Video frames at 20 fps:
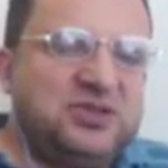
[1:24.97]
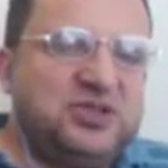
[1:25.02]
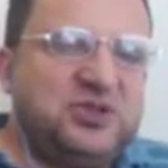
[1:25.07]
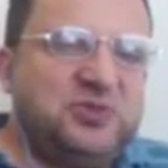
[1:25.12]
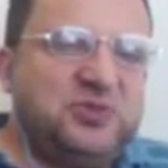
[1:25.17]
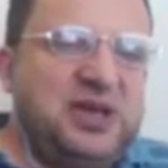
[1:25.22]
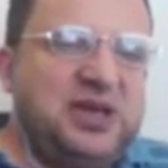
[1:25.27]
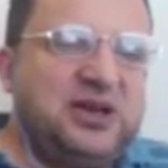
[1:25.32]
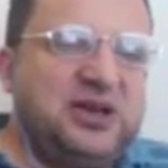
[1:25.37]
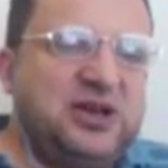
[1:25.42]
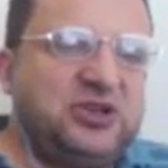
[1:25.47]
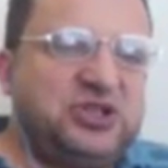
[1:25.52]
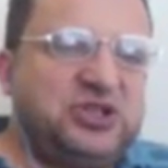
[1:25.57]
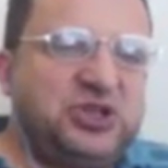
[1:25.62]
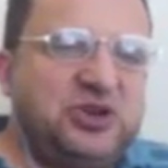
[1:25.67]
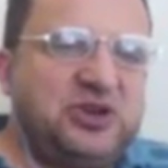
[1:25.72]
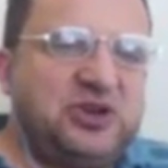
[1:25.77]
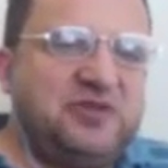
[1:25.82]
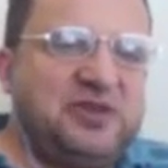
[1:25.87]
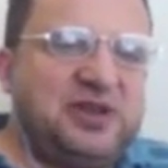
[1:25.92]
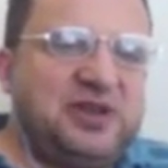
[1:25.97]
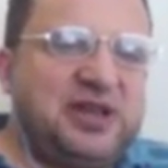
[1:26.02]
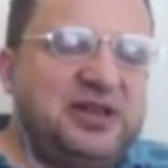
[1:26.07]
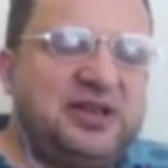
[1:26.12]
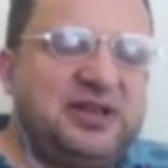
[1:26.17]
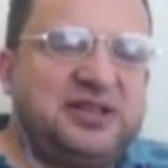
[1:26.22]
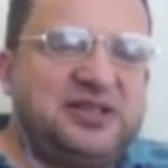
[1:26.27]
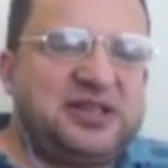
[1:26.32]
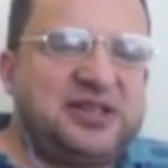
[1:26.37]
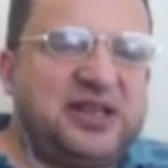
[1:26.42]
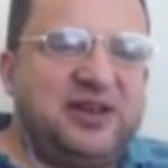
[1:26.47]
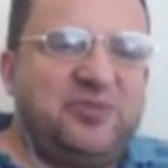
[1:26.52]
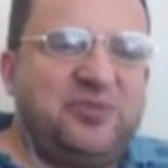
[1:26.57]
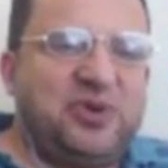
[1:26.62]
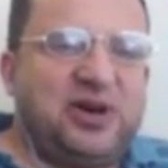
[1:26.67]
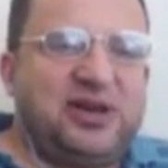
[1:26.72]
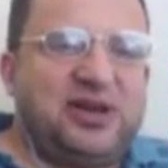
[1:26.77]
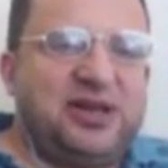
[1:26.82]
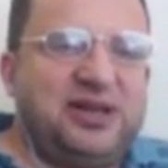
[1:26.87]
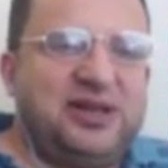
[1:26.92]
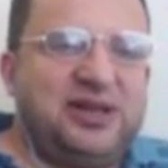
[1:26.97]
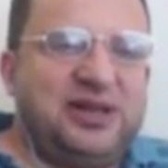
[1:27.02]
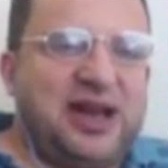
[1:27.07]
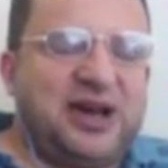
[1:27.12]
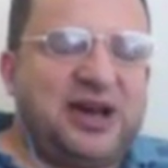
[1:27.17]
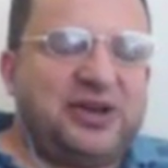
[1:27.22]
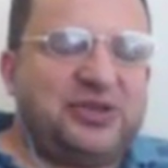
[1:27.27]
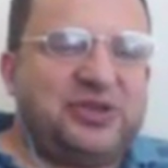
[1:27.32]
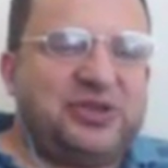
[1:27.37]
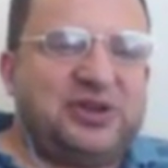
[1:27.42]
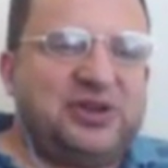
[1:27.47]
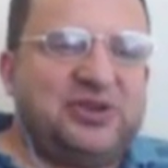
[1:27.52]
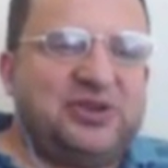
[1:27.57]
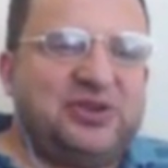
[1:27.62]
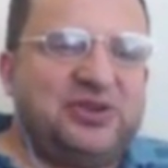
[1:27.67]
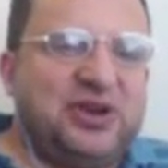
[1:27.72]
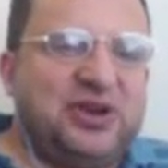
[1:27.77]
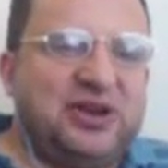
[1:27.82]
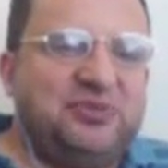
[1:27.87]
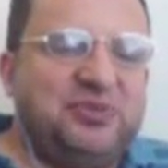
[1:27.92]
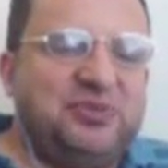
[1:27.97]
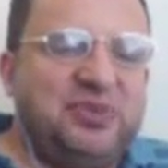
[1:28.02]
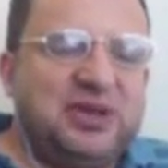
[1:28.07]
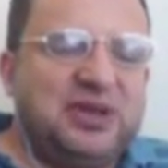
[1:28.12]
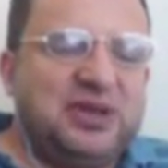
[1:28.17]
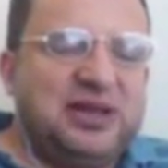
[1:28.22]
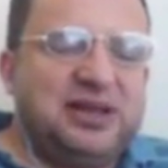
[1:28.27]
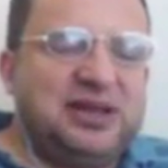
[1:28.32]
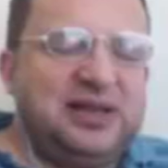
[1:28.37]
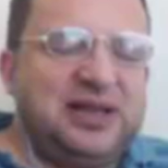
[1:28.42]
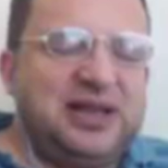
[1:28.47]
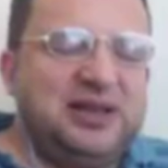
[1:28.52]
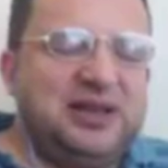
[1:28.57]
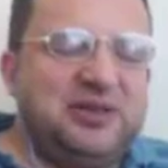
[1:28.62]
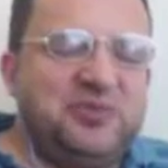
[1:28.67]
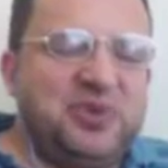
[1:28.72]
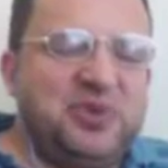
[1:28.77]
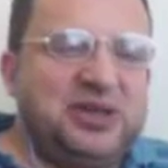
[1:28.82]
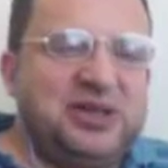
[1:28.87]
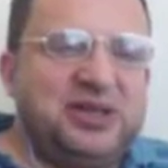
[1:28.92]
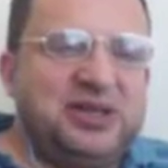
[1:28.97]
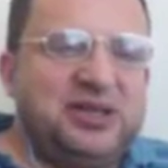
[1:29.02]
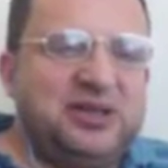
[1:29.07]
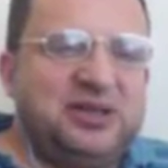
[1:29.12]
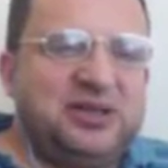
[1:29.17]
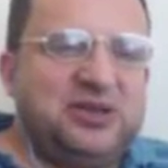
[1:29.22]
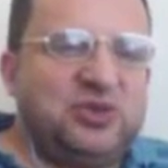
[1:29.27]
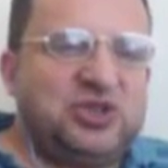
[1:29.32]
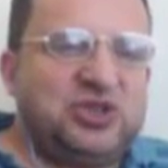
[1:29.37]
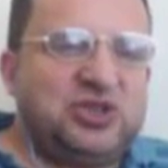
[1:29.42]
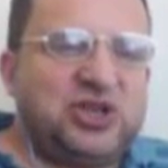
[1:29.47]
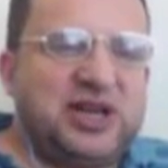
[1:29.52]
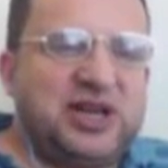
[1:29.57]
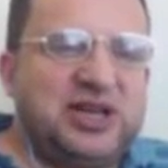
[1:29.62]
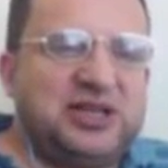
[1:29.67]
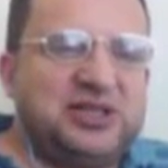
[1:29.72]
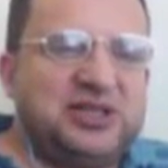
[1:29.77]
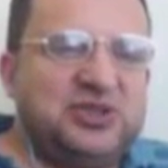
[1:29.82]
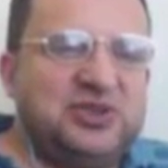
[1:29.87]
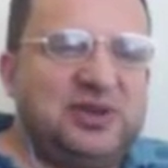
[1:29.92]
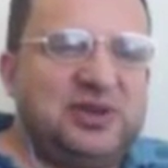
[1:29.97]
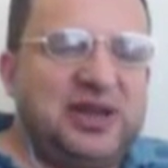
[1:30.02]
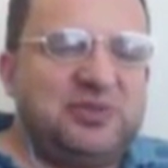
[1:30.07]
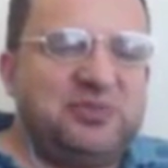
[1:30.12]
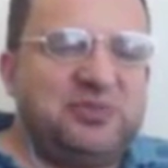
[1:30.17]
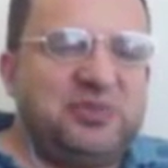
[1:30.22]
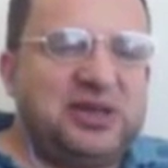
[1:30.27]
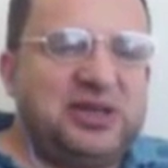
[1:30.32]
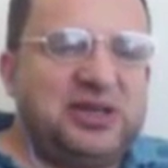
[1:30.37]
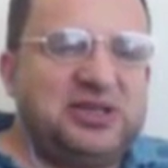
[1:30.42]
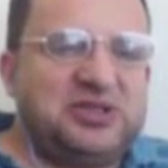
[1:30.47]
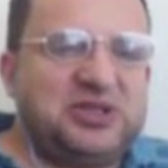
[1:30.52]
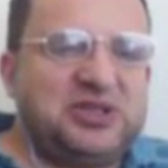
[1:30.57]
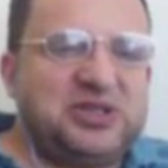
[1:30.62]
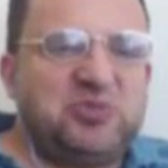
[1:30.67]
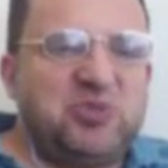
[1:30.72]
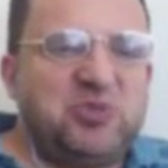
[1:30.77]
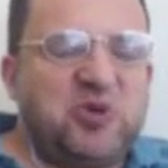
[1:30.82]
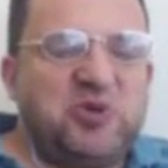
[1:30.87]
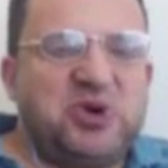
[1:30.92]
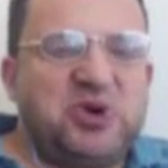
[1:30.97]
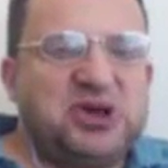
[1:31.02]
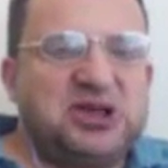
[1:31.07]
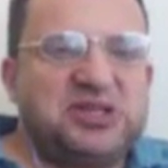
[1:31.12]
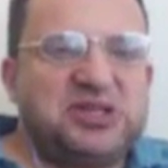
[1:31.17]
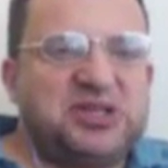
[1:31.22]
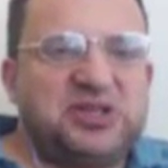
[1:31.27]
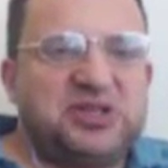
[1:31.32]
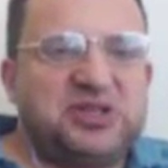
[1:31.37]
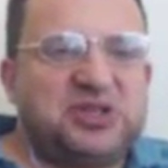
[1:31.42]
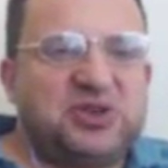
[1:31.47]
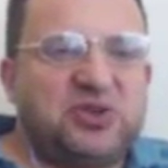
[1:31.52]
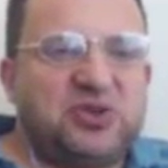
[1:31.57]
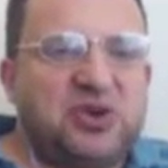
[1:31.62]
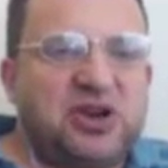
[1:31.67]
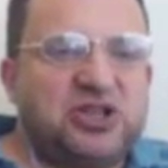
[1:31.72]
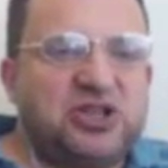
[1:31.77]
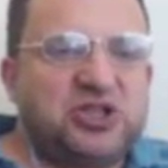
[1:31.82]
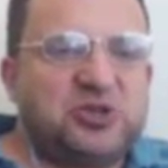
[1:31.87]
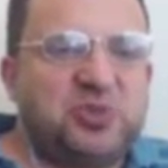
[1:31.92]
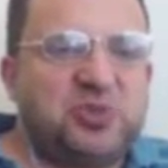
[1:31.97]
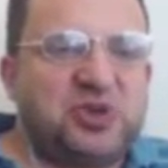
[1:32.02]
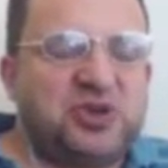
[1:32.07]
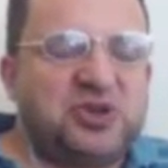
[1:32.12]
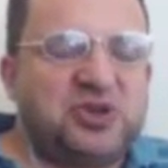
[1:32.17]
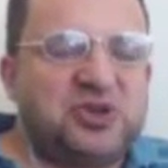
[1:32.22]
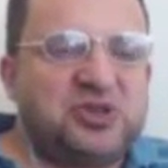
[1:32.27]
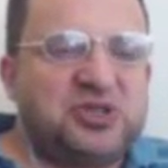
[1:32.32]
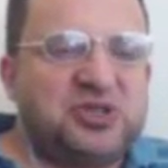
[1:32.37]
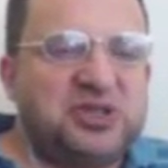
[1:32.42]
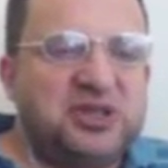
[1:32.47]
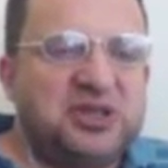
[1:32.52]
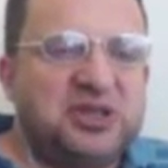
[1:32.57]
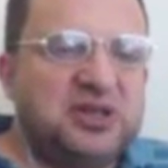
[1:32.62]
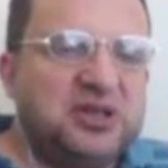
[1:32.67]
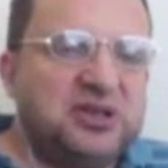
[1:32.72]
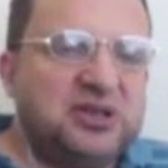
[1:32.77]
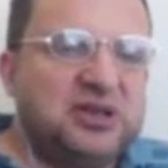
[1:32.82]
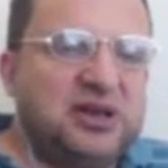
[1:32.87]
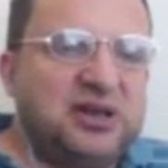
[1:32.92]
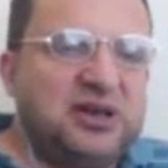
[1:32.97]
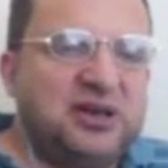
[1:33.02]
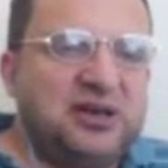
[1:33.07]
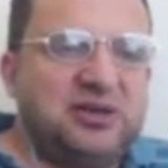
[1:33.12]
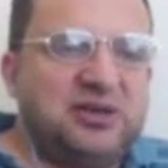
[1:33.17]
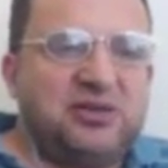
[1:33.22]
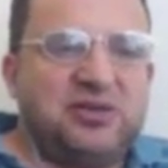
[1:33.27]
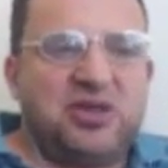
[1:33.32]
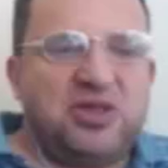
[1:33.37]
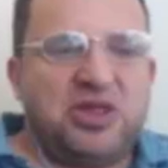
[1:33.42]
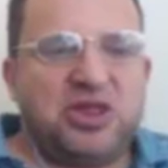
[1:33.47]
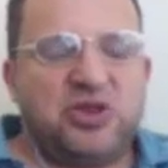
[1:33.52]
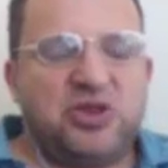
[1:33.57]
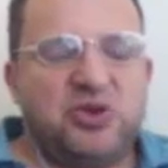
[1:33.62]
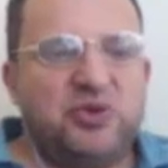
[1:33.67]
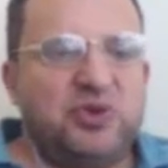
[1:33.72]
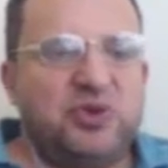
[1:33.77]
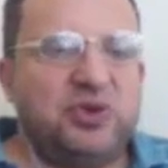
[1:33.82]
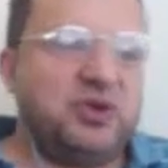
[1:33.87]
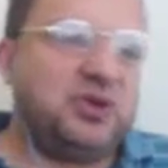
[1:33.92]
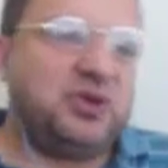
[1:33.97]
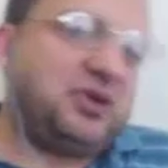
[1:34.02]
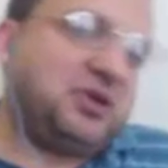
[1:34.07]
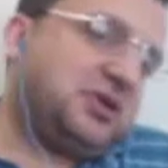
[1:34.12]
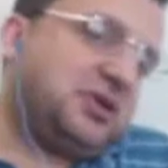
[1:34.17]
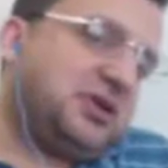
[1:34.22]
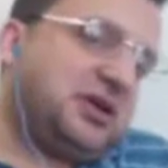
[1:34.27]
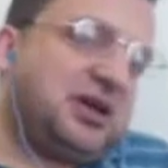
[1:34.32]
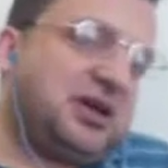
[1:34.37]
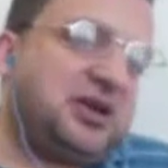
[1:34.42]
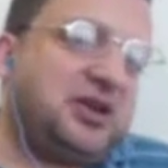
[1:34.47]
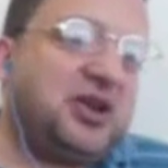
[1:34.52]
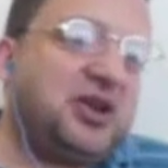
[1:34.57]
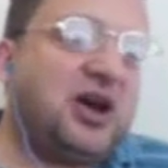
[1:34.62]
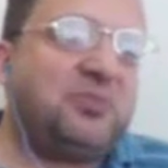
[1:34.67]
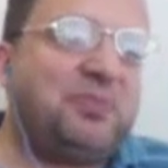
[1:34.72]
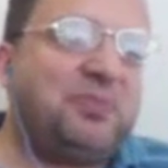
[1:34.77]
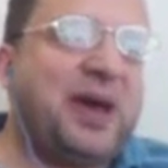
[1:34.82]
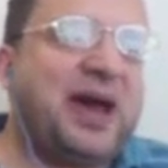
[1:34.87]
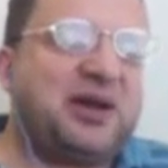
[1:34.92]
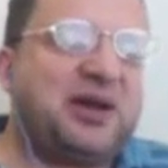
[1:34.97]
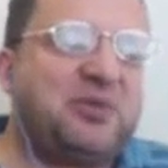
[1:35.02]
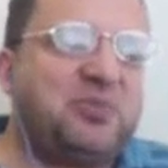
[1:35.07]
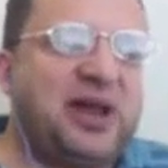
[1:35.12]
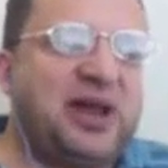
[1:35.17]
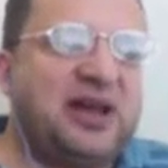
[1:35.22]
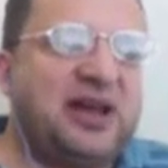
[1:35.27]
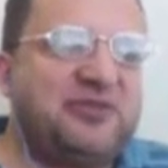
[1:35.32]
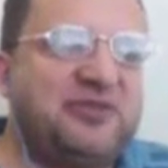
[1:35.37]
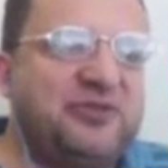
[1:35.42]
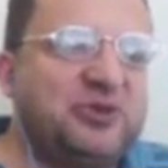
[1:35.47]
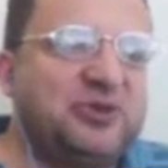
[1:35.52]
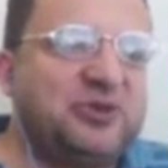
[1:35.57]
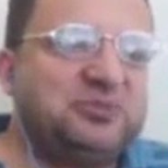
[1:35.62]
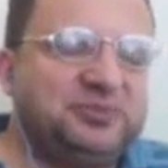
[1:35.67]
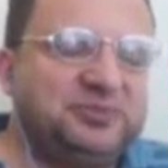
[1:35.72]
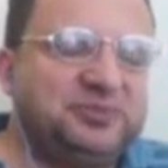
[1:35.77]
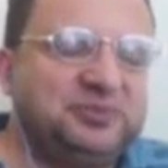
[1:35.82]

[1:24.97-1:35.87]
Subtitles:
To me, an alternative lending is anybody out there lending money or trying to lend money to small businesses or entrepreneurs through a non-bank platform.